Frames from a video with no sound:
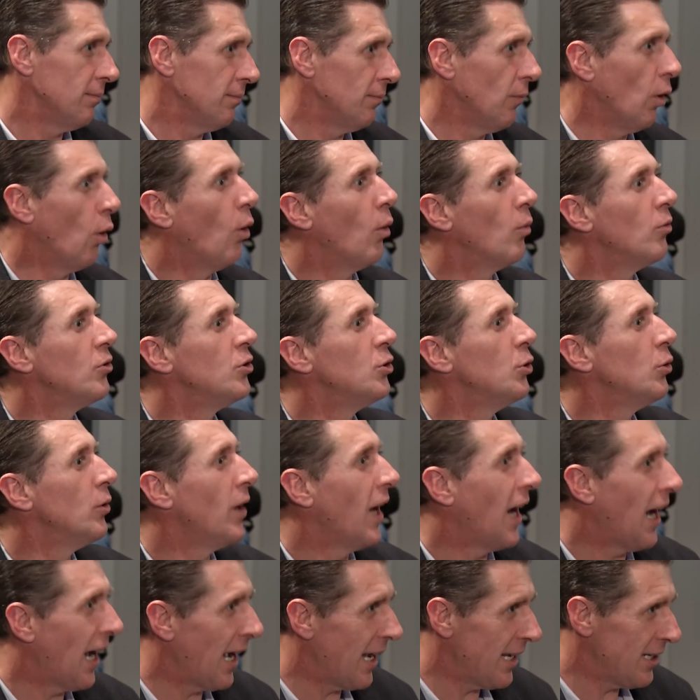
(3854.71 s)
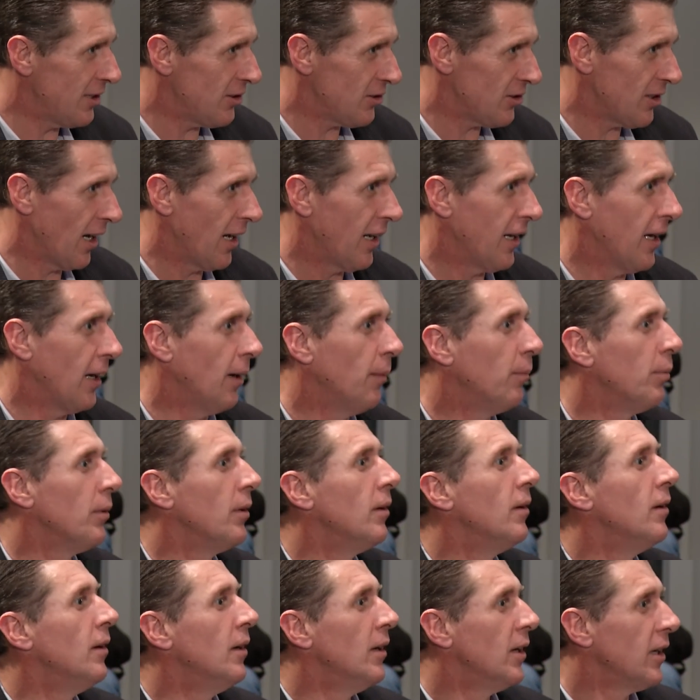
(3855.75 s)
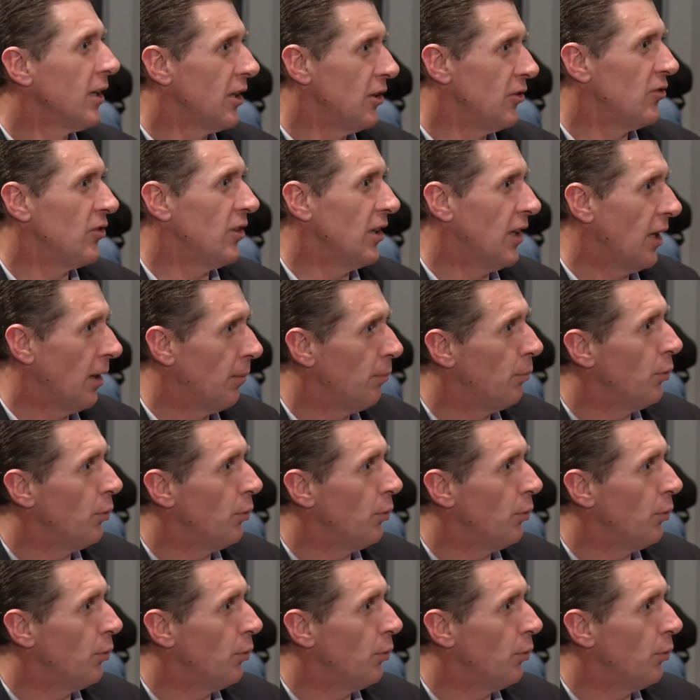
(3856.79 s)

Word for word: or should a startup consider